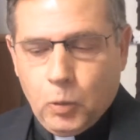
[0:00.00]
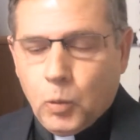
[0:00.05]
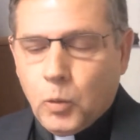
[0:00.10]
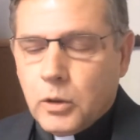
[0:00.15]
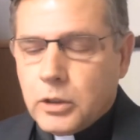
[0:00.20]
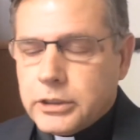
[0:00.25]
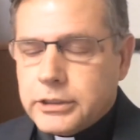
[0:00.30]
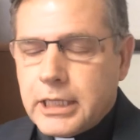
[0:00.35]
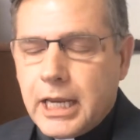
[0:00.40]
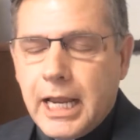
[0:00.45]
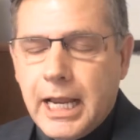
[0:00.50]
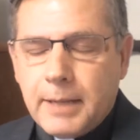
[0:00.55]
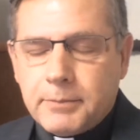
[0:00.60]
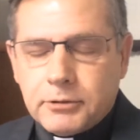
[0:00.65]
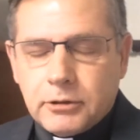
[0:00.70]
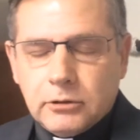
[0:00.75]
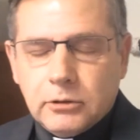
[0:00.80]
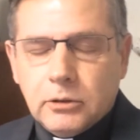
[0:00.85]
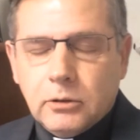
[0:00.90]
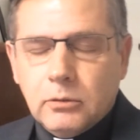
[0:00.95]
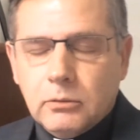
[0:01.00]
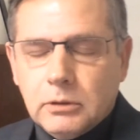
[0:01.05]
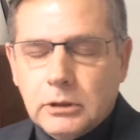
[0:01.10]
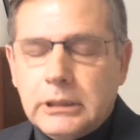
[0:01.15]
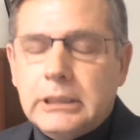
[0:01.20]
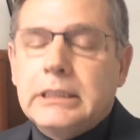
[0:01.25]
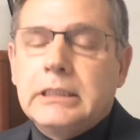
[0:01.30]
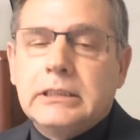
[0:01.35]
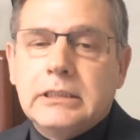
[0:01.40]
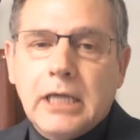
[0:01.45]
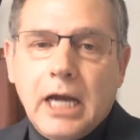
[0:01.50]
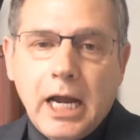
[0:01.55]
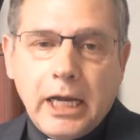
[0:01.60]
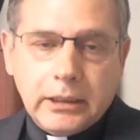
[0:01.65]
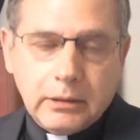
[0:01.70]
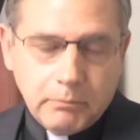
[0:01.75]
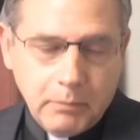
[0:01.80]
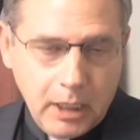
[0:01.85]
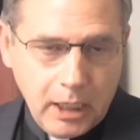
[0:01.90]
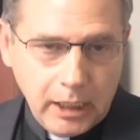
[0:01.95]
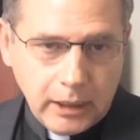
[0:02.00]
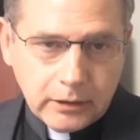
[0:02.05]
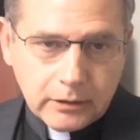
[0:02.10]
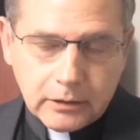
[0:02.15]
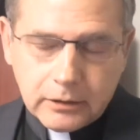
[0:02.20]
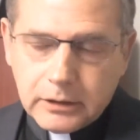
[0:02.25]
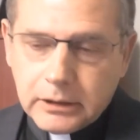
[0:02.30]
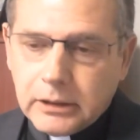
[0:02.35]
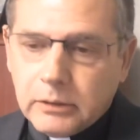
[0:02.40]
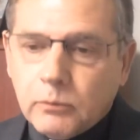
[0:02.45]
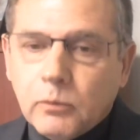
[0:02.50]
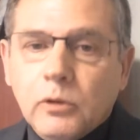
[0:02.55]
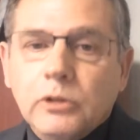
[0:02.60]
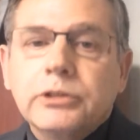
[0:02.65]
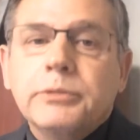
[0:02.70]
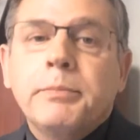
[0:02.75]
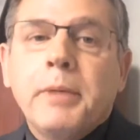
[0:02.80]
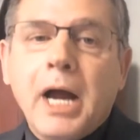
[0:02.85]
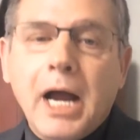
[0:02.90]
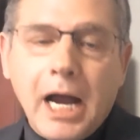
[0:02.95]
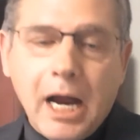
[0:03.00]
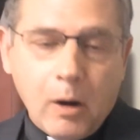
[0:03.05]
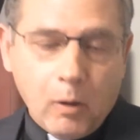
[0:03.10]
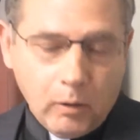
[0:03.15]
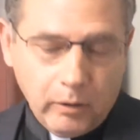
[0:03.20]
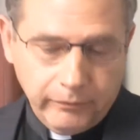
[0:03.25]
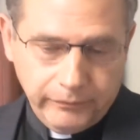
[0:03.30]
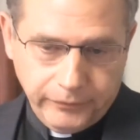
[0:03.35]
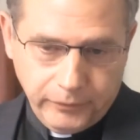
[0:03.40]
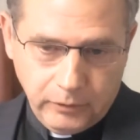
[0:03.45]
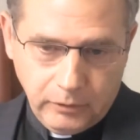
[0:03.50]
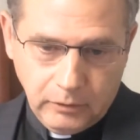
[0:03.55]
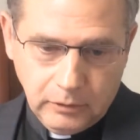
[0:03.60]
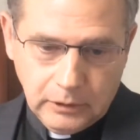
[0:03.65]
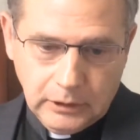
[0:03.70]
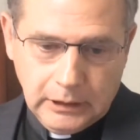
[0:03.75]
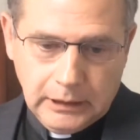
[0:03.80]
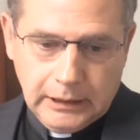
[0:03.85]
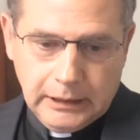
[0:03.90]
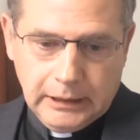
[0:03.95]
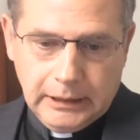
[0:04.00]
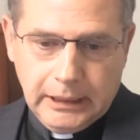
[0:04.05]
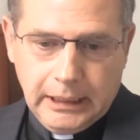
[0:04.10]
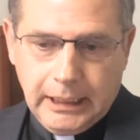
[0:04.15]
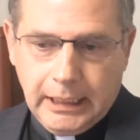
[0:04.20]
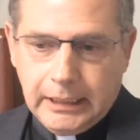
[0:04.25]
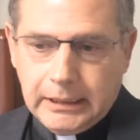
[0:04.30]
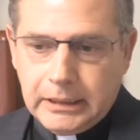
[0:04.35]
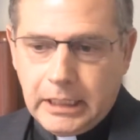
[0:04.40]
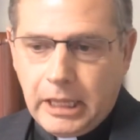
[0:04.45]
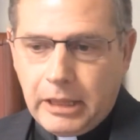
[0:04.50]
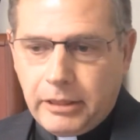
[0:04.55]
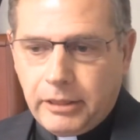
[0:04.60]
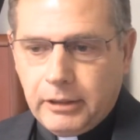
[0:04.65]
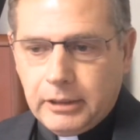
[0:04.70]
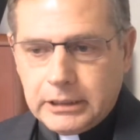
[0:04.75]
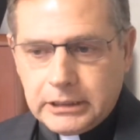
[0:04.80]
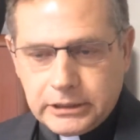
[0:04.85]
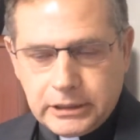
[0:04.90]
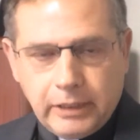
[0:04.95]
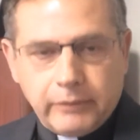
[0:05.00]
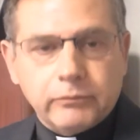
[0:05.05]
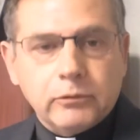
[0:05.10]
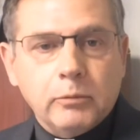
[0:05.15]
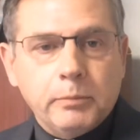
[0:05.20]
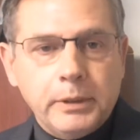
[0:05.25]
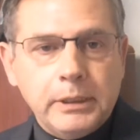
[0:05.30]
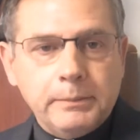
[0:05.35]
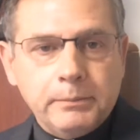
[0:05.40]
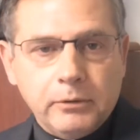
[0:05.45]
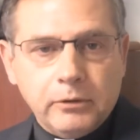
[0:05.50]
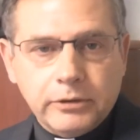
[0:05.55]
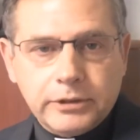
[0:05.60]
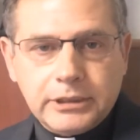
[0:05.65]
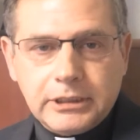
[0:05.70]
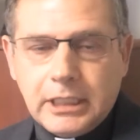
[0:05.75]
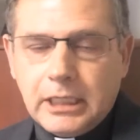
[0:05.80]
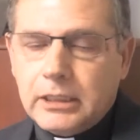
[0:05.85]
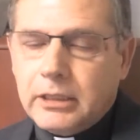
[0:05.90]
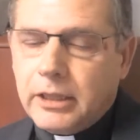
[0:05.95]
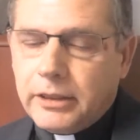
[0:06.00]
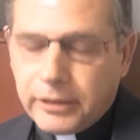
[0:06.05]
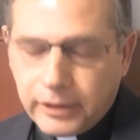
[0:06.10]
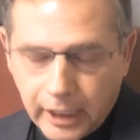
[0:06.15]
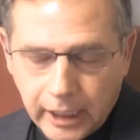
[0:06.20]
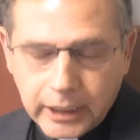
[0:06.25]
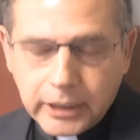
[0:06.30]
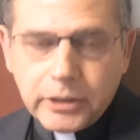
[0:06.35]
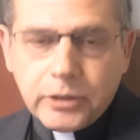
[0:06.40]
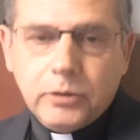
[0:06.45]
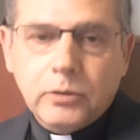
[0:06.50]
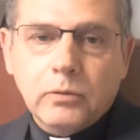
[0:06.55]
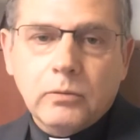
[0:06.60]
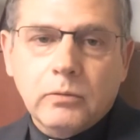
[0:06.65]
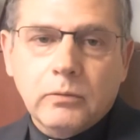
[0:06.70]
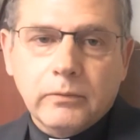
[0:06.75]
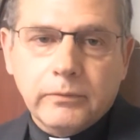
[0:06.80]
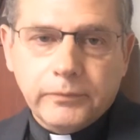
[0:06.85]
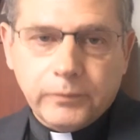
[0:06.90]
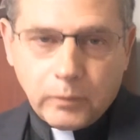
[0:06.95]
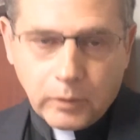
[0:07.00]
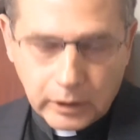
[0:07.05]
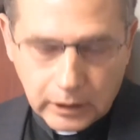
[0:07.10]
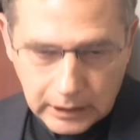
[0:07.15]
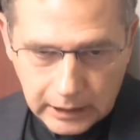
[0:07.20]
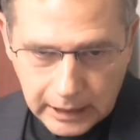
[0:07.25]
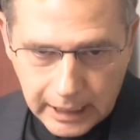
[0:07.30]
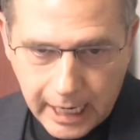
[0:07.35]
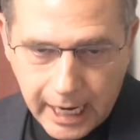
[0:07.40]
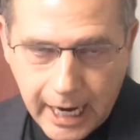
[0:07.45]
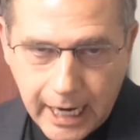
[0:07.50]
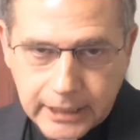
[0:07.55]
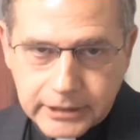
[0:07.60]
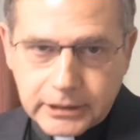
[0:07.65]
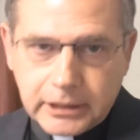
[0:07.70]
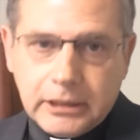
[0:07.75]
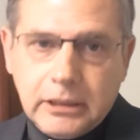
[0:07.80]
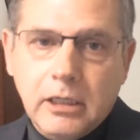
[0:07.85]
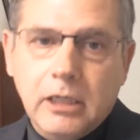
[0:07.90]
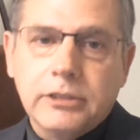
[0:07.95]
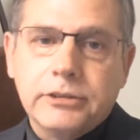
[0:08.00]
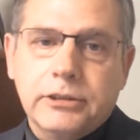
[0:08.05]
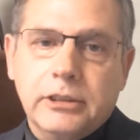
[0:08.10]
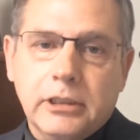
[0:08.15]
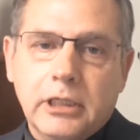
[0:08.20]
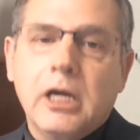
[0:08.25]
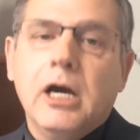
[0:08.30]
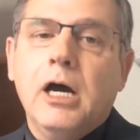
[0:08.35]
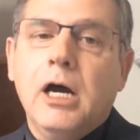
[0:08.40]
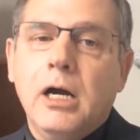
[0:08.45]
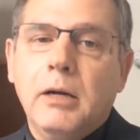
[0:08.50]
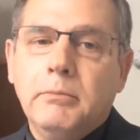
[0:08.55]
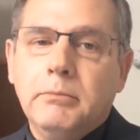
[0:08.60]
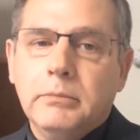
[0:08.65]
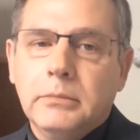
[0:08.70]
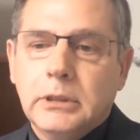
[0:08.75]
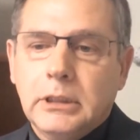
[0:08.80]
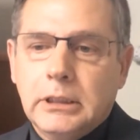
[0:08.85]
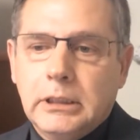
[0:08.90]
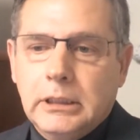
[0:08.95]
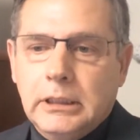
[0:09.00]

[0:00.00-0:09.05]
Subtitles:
was absolutely dynamite. It was powerful. And several people said, thank you for asking us to come.